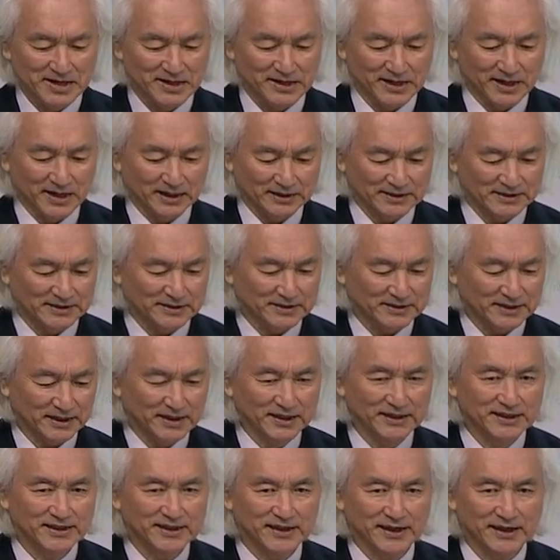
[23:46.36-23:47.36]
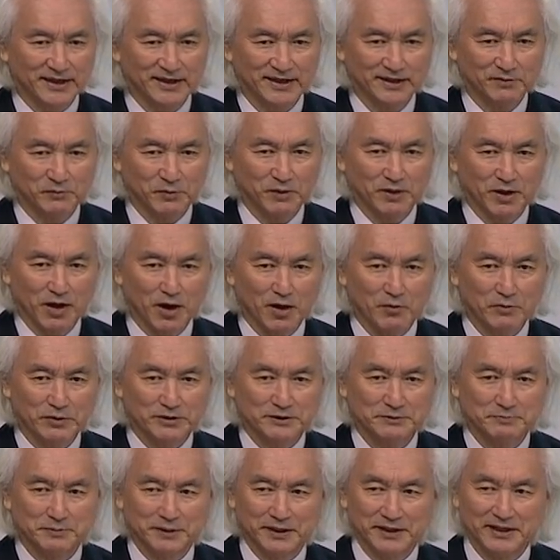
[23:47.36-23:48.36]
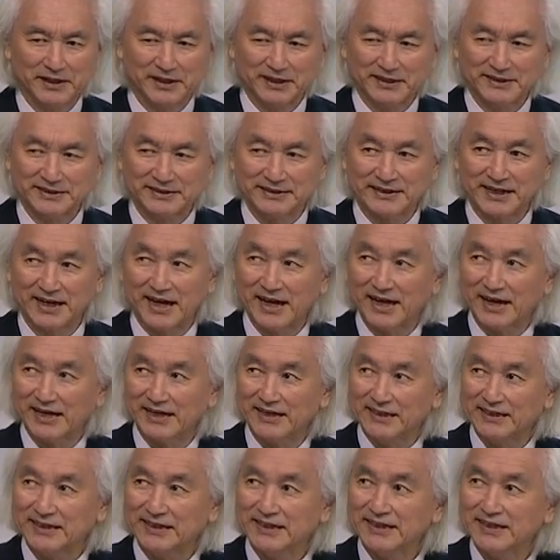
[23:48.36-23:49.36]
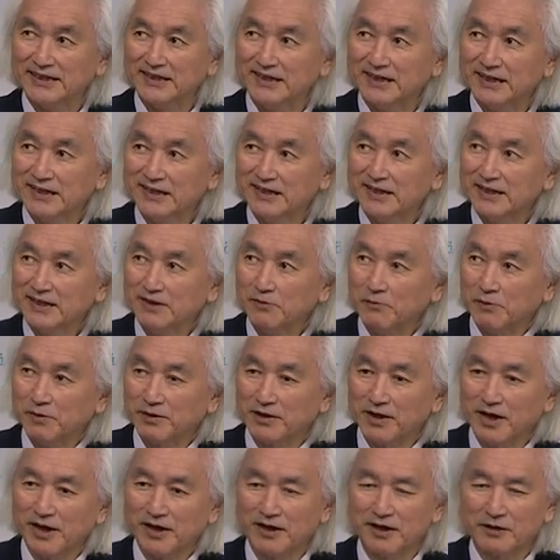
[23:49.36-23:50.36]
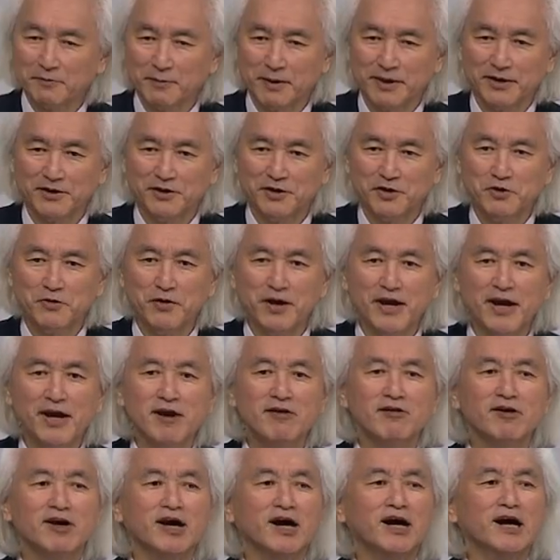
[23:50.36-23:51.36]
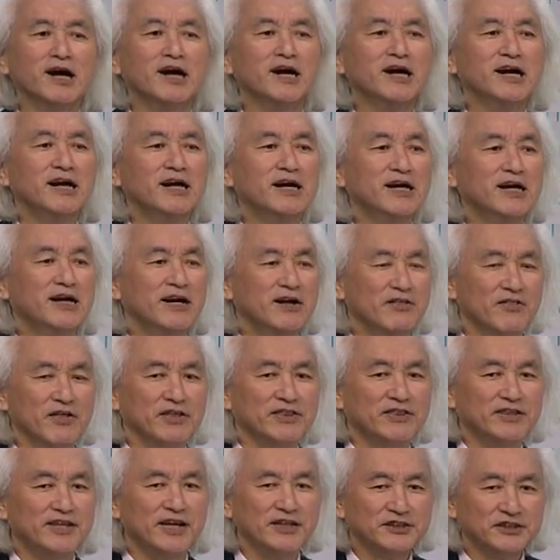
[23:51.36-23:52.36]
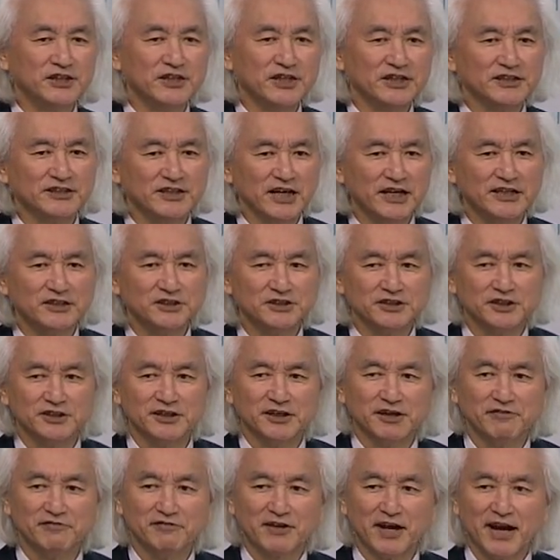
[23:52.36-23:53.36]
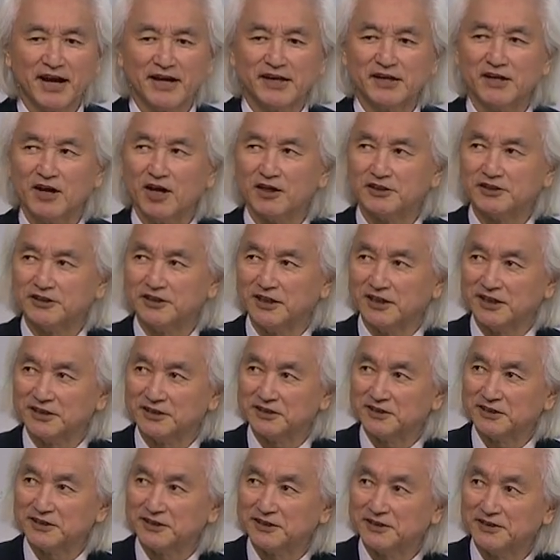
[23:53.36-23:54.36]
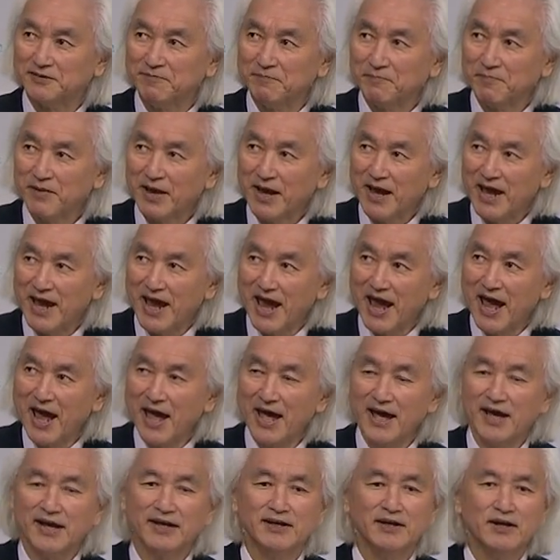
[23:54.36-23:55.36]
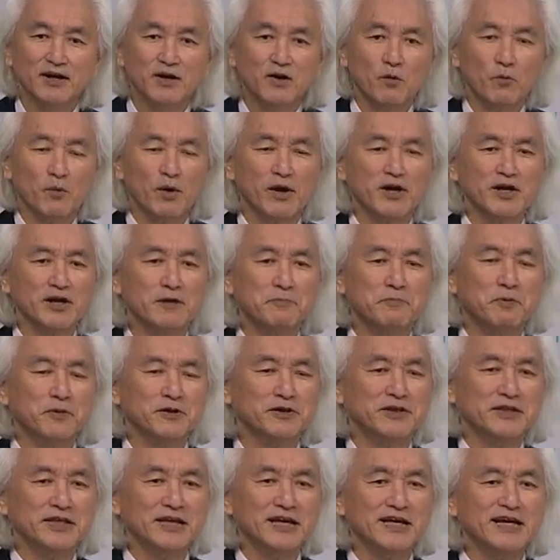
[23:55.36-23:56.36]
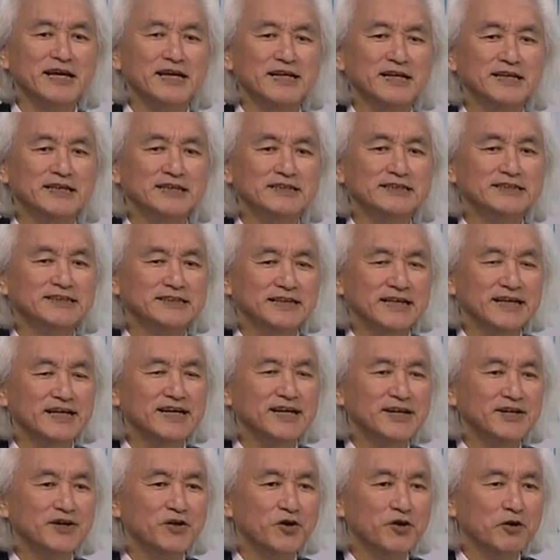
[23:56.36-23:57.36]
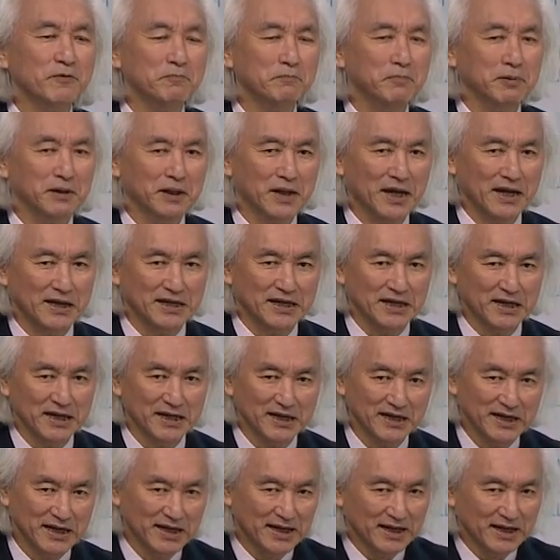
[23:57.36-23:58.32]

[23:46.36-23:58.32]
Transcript: Yes, intel will always be inside. We're talking about a new era, the digitization of diagnostics. And we're going to put these in your blood.